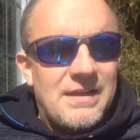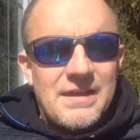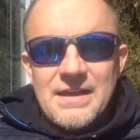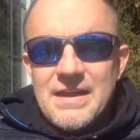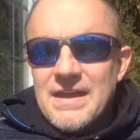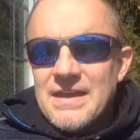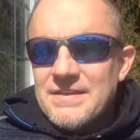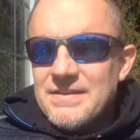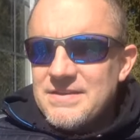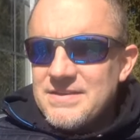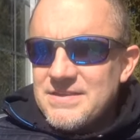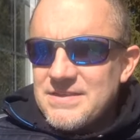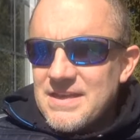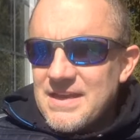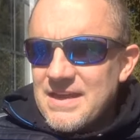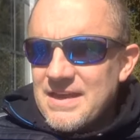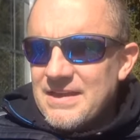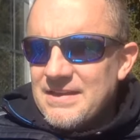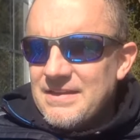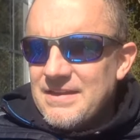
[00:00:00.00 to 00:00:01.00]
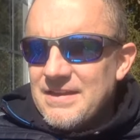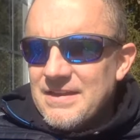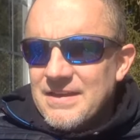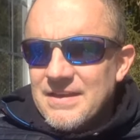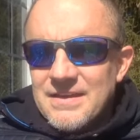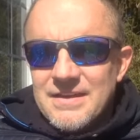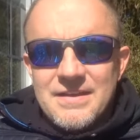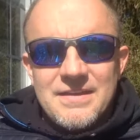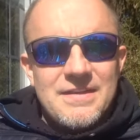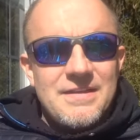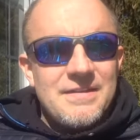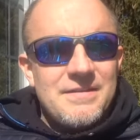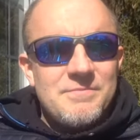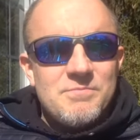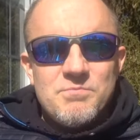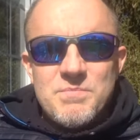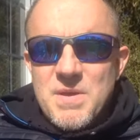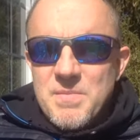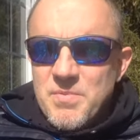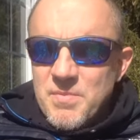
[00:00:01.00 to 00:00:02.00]
And I understand
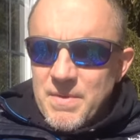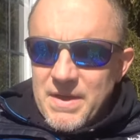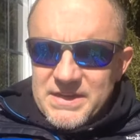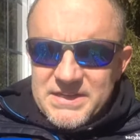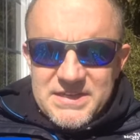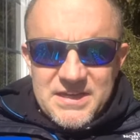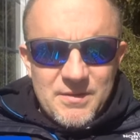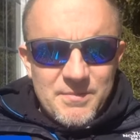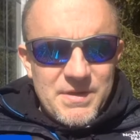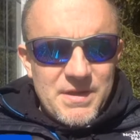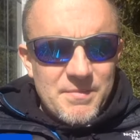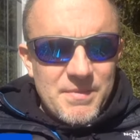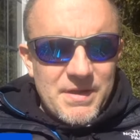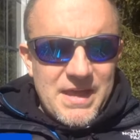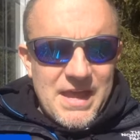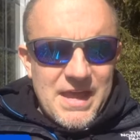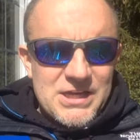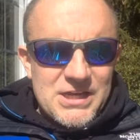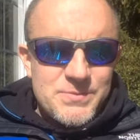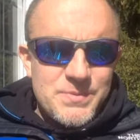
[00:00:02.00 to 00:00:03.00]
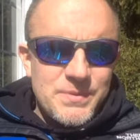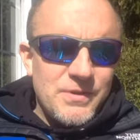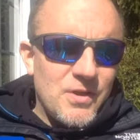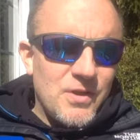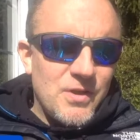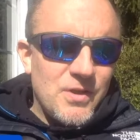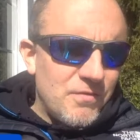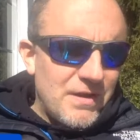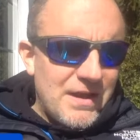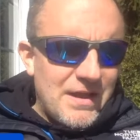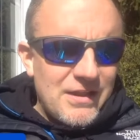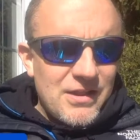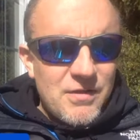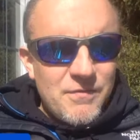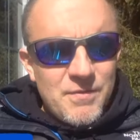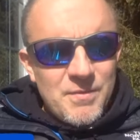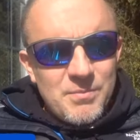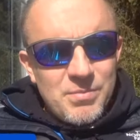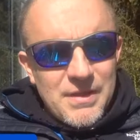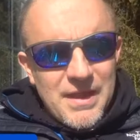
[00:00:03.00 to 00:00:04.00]
people might tell me I'm a Cashman lover, Hal
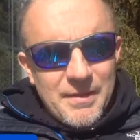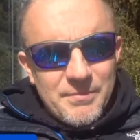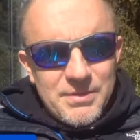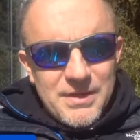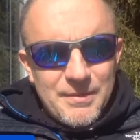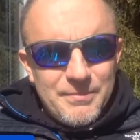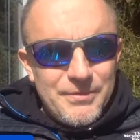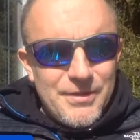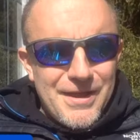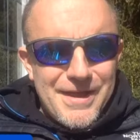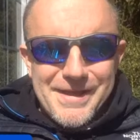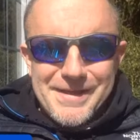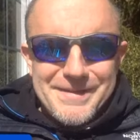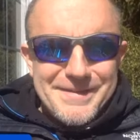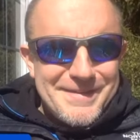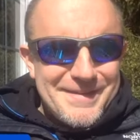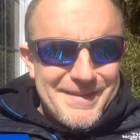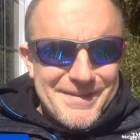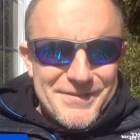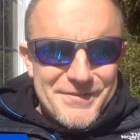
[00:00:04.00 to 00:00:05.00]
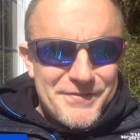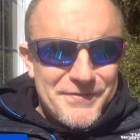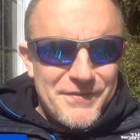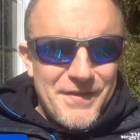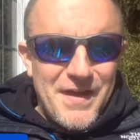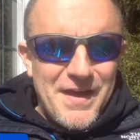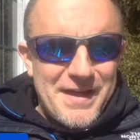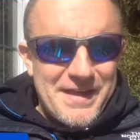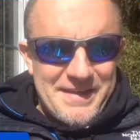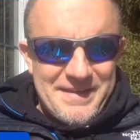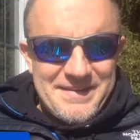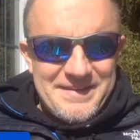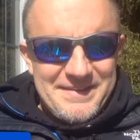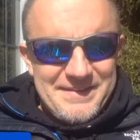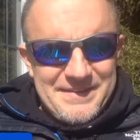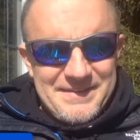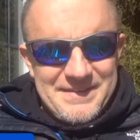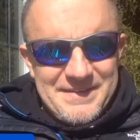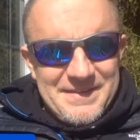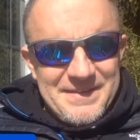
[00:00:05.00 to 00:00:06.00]
lover, and blah, blah, blah. It's fine.
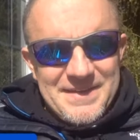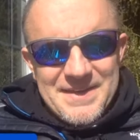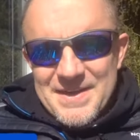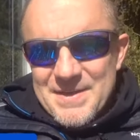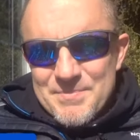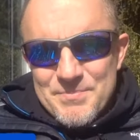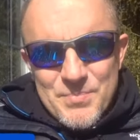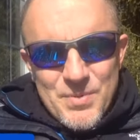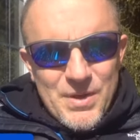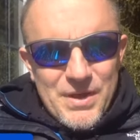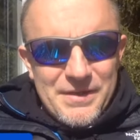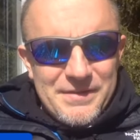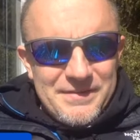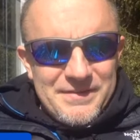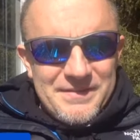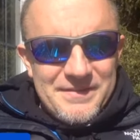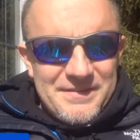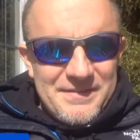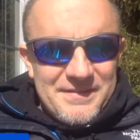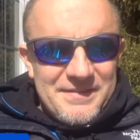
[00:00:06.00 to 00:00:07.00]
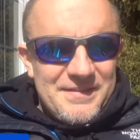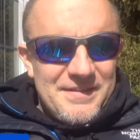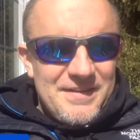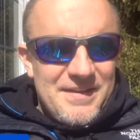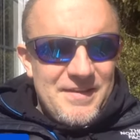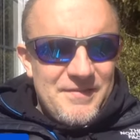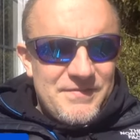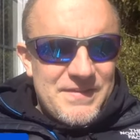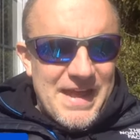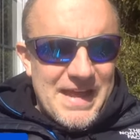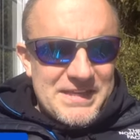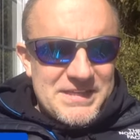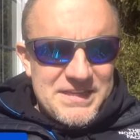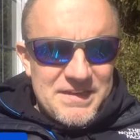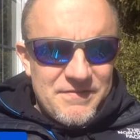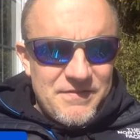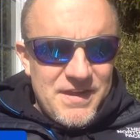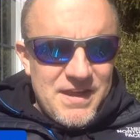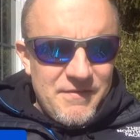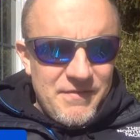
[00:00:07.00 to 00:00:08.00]
But
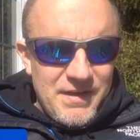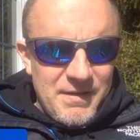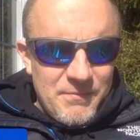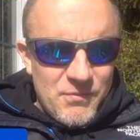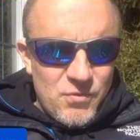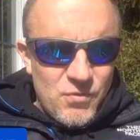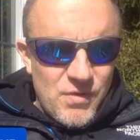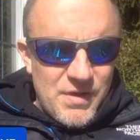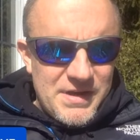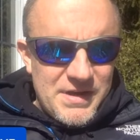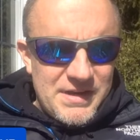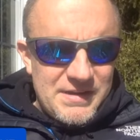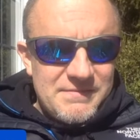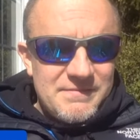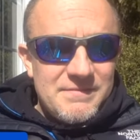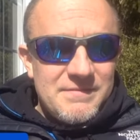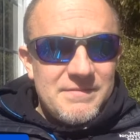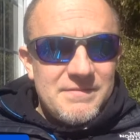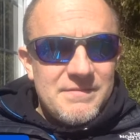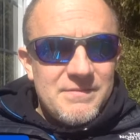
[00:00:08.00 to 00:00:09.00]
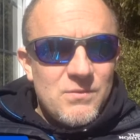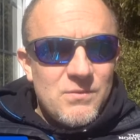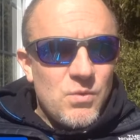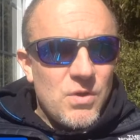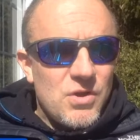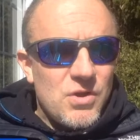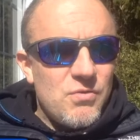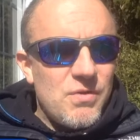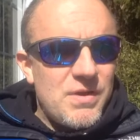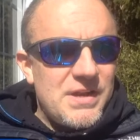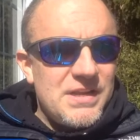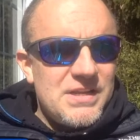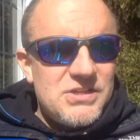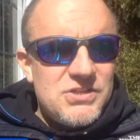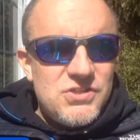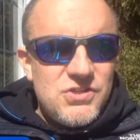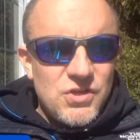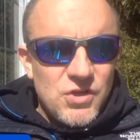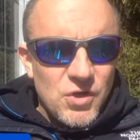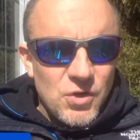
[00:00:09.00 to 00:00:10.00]
if giving him credit where credit
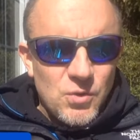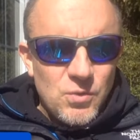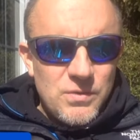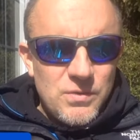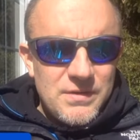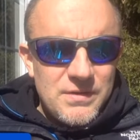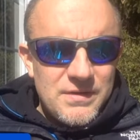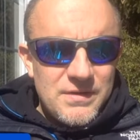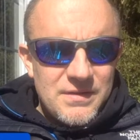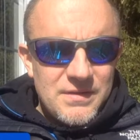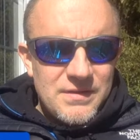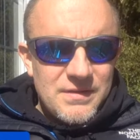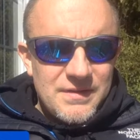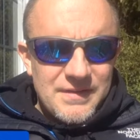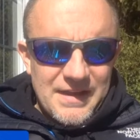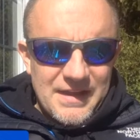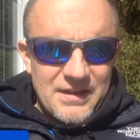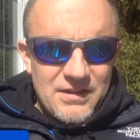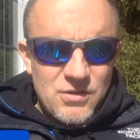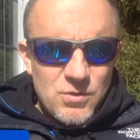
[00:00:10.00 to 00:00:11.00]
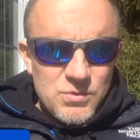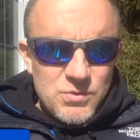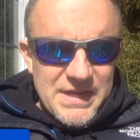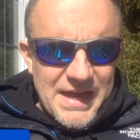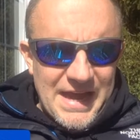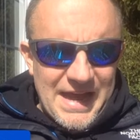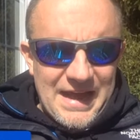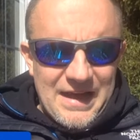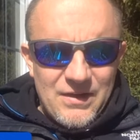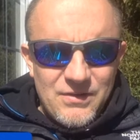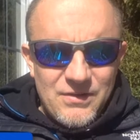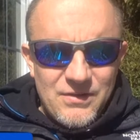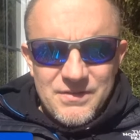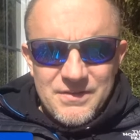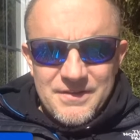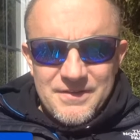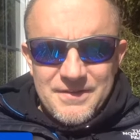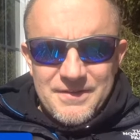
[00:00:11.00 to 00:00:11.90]
is due, that includes Hal,